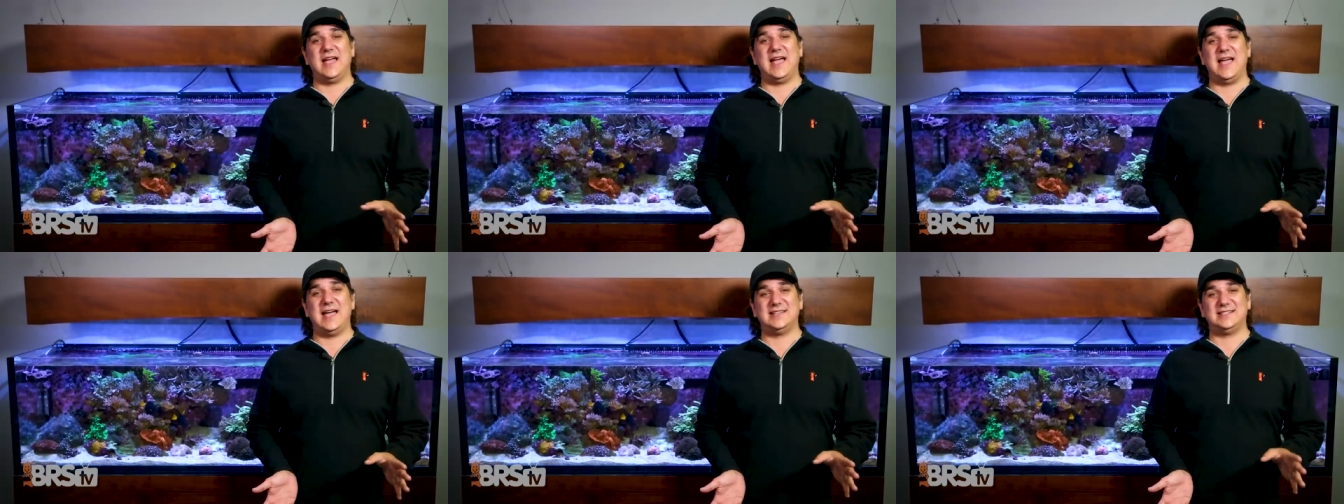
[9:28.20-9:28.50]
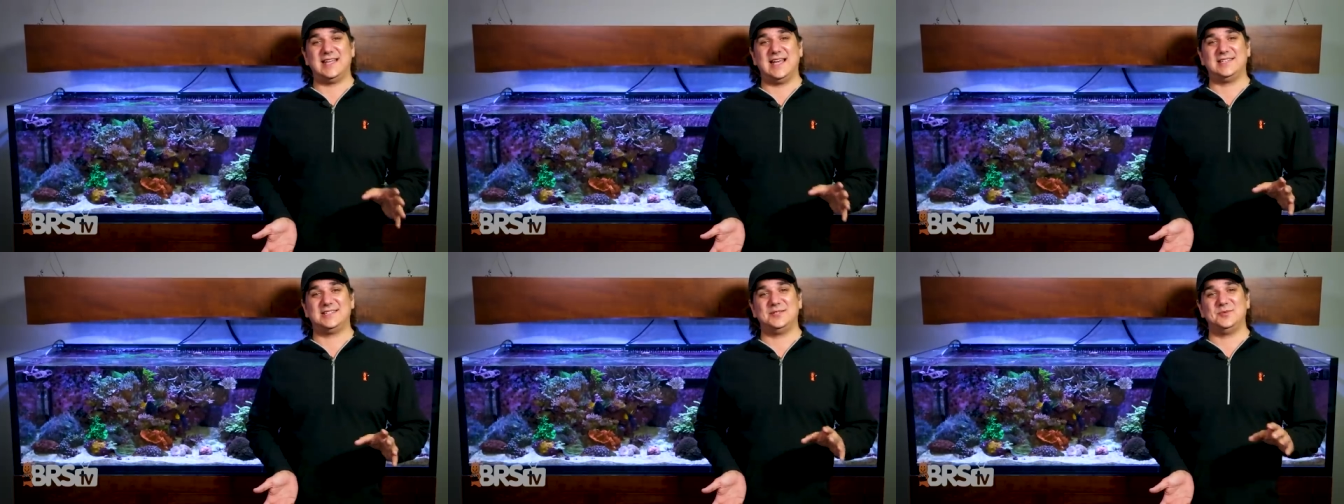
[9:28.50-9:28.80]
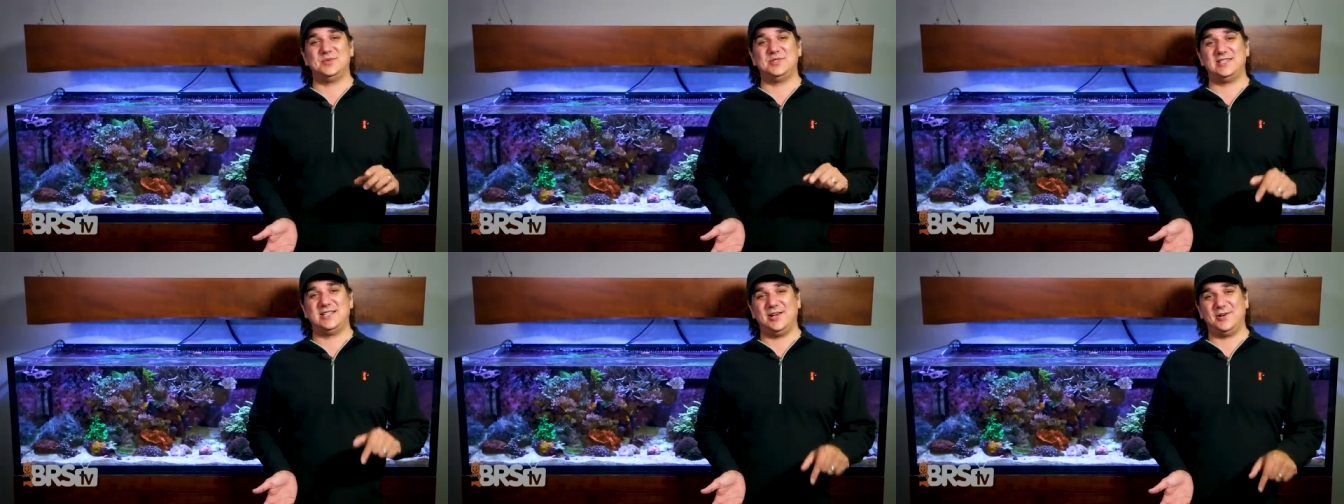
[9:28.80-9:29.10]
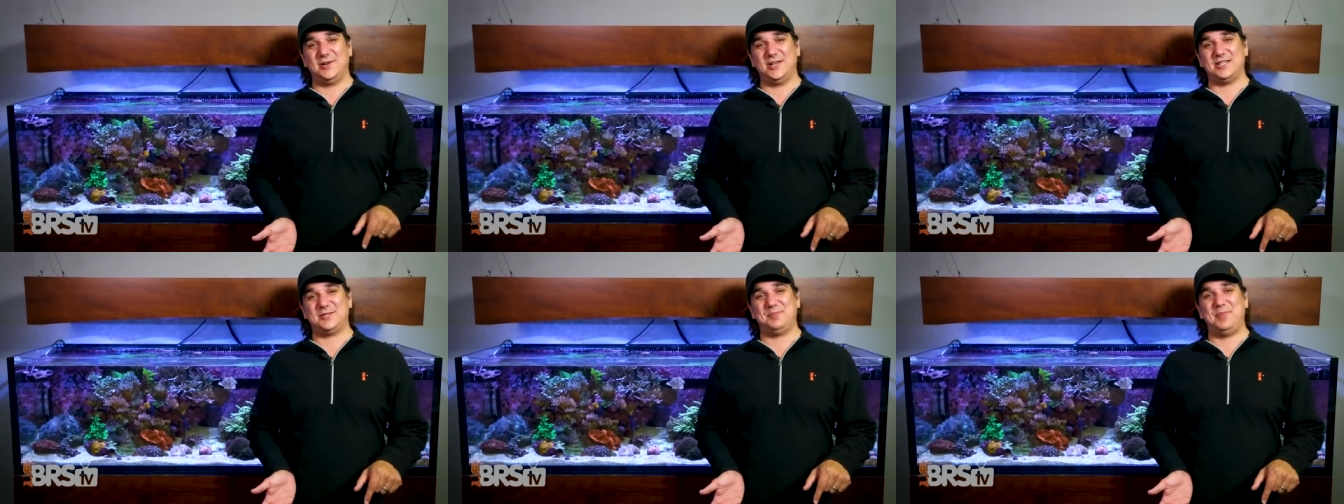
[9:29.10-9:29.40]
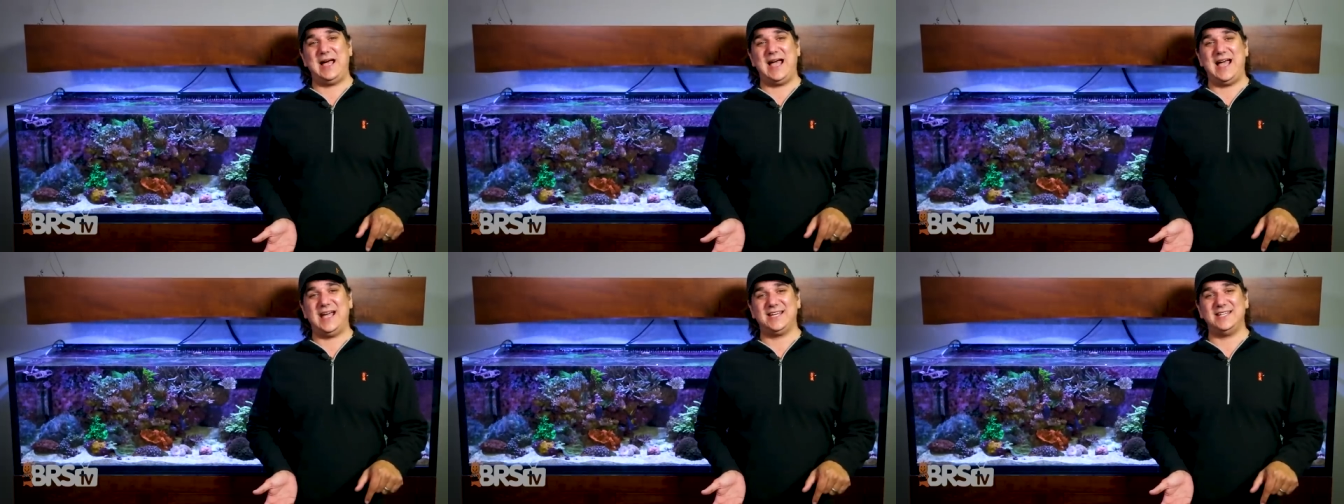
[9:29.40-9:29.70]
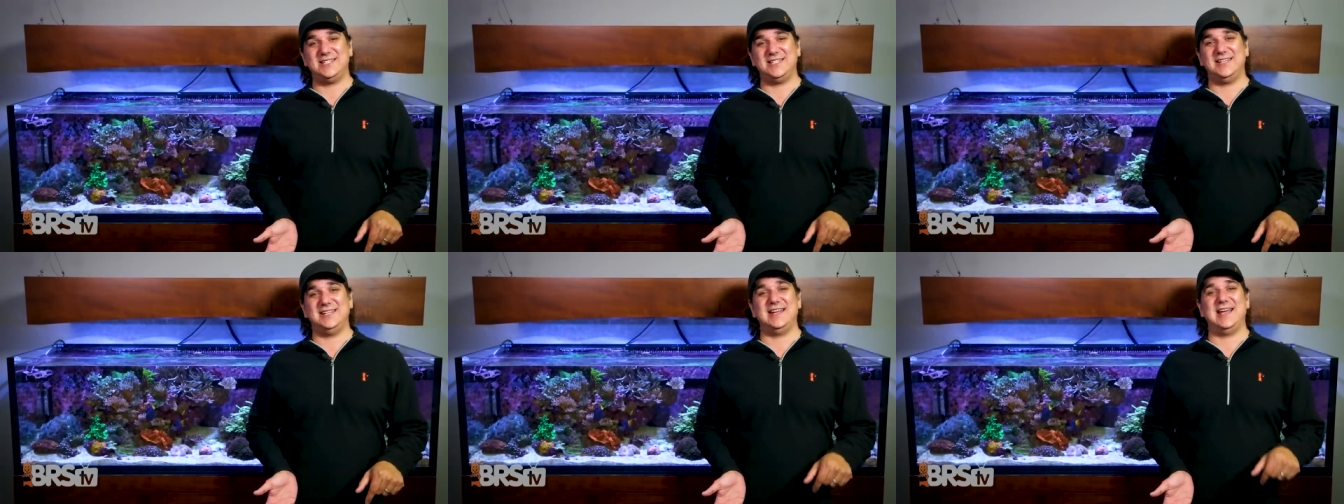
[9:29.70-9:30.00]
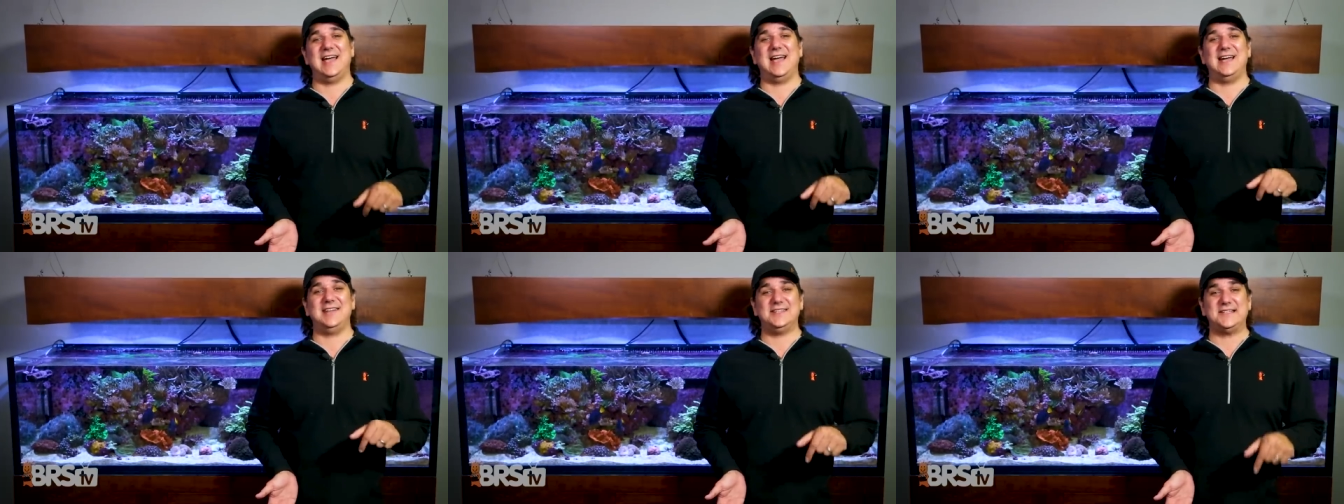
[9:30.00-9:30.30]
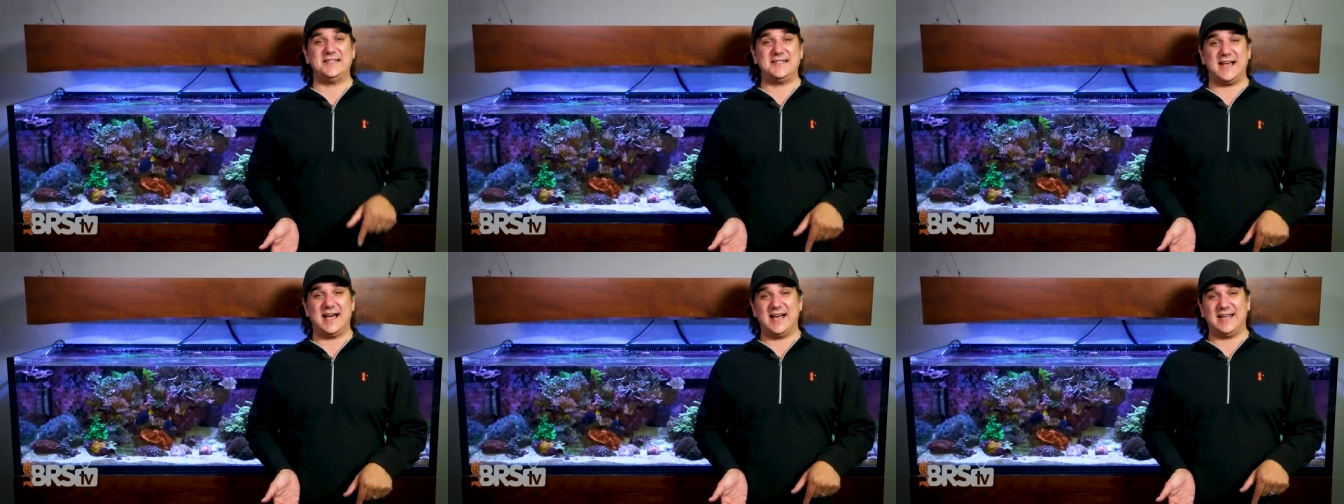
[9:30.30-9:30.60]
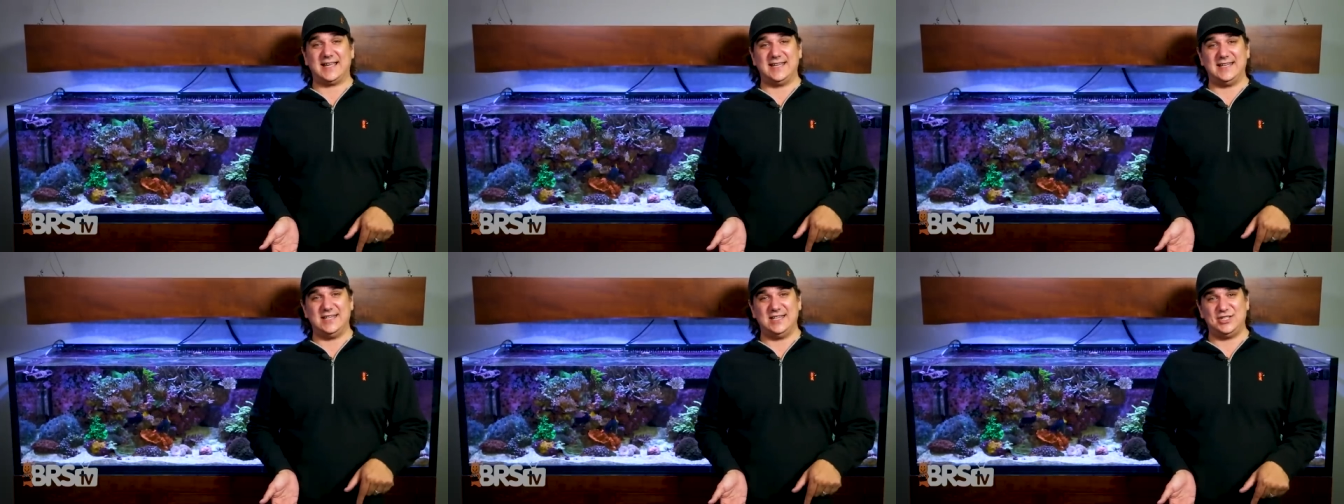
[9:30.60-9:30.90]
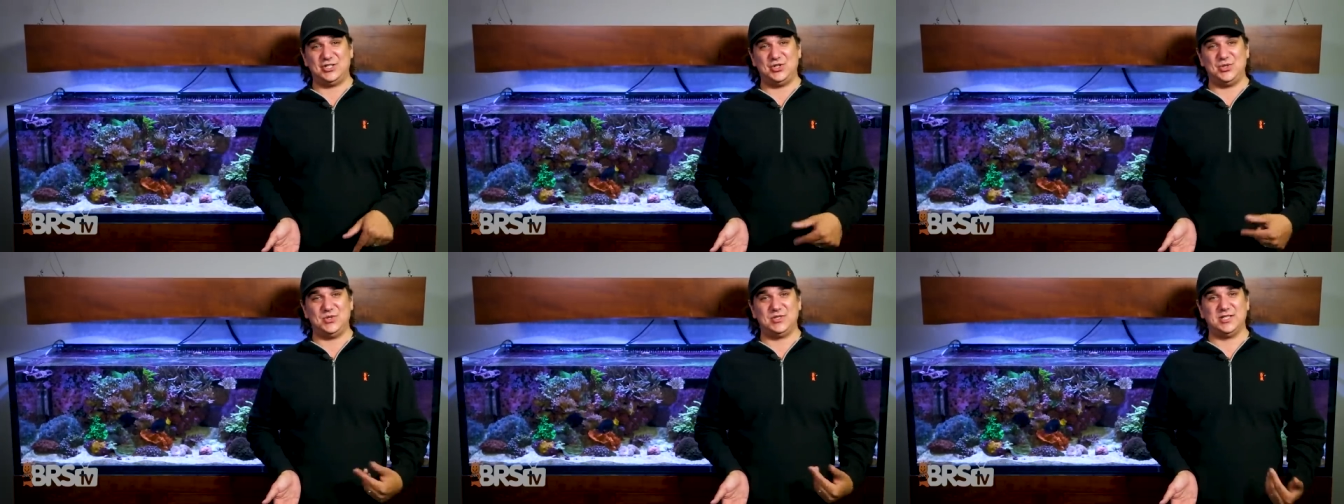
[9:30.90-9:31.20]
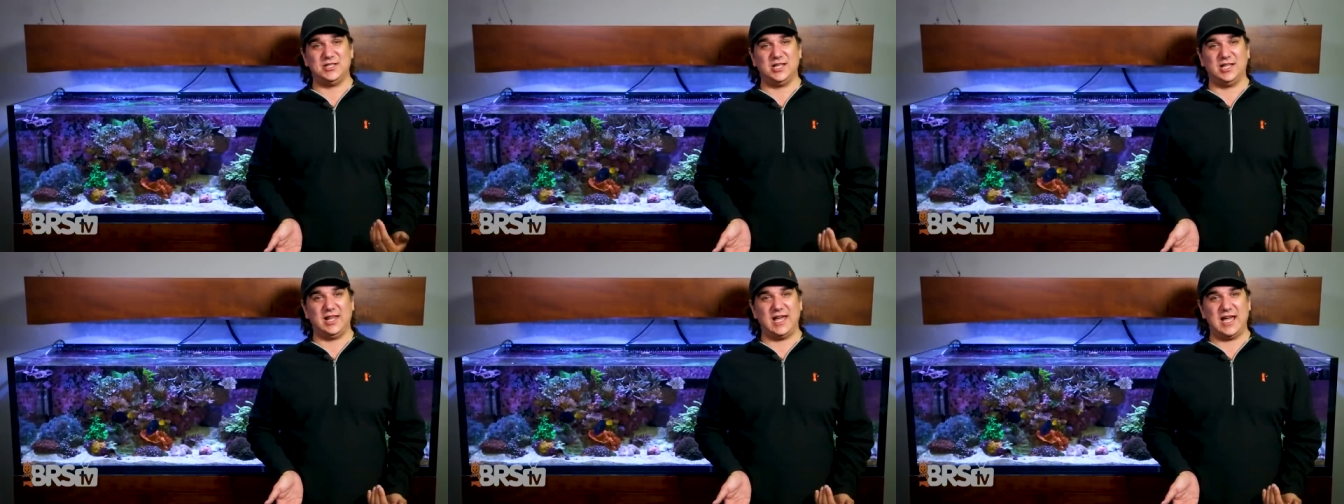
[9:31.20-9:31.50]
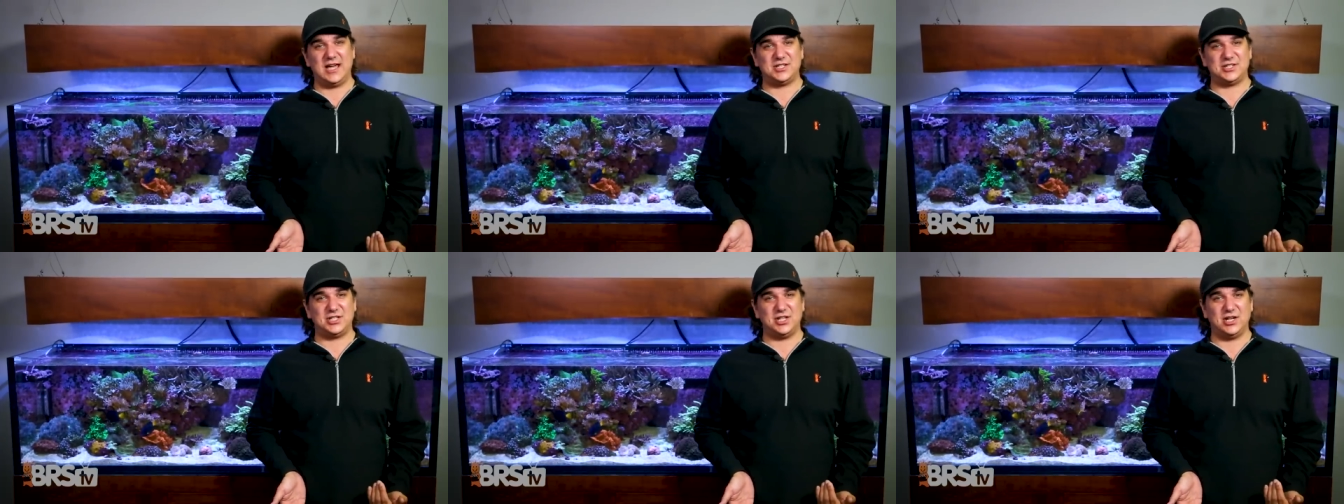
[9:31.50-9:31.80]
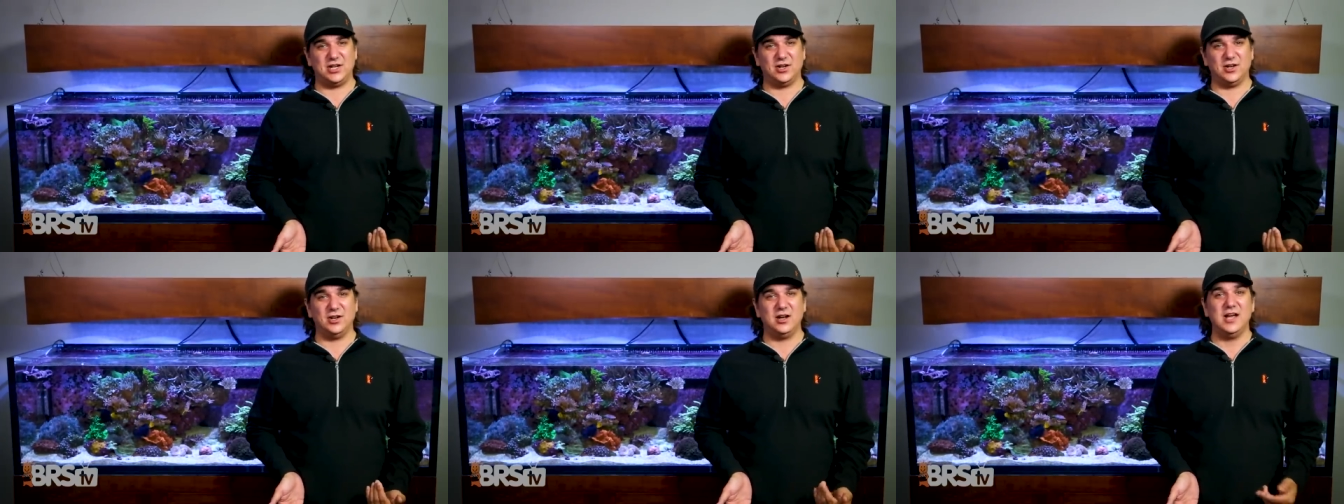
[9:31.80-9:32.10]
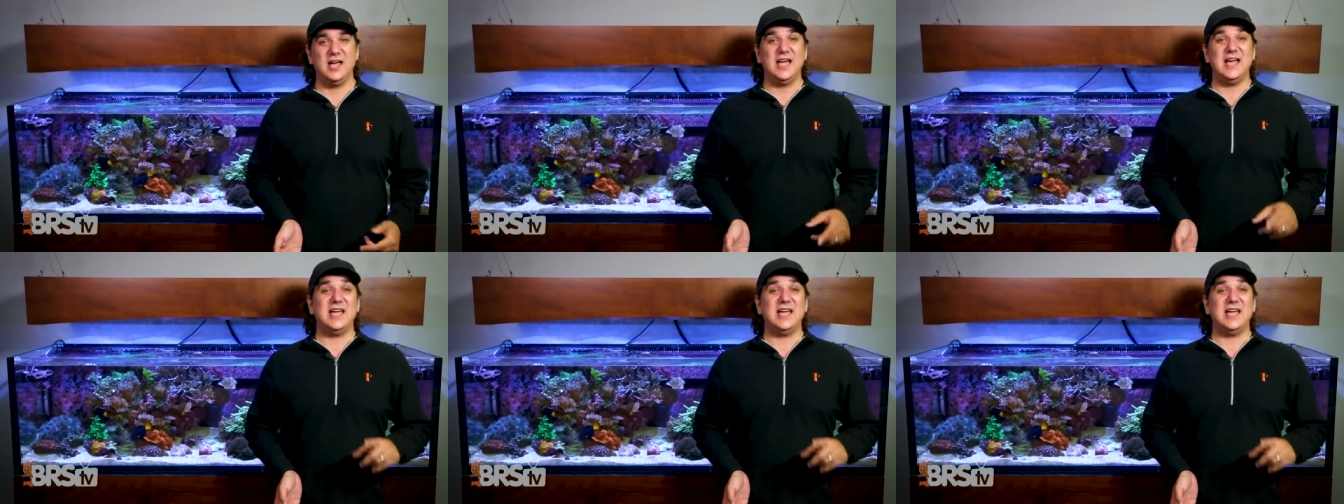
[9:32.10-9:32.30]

has had some serious packaging and stocking issues in the last year,